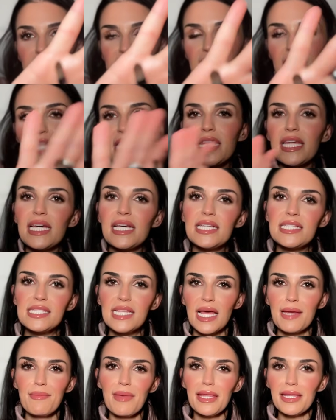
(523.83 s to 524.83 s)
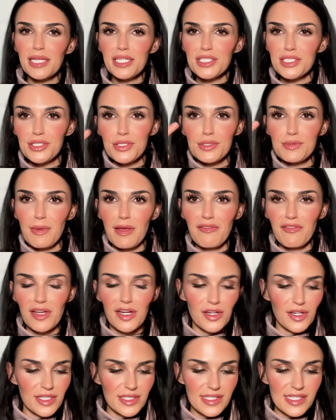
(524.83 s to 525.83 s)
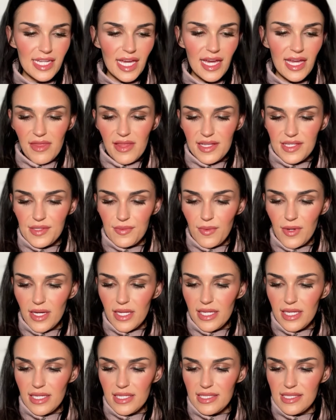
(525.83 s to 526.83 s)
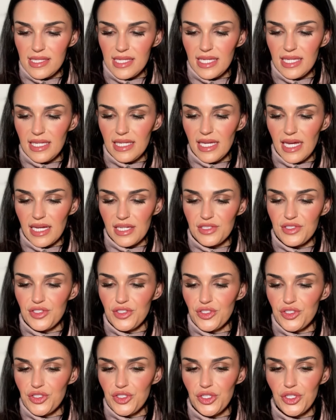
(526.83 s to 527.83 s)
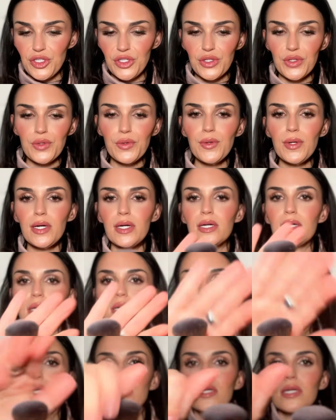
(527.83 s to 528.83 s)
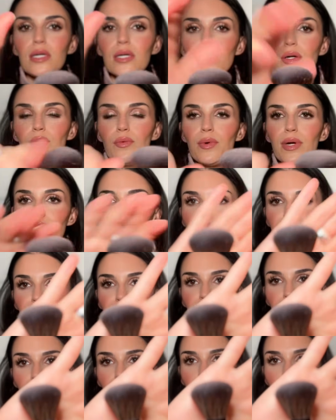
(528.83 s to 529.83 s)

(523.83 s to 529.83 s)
like this, I mainly just use my finger instead. This one is the EX2, which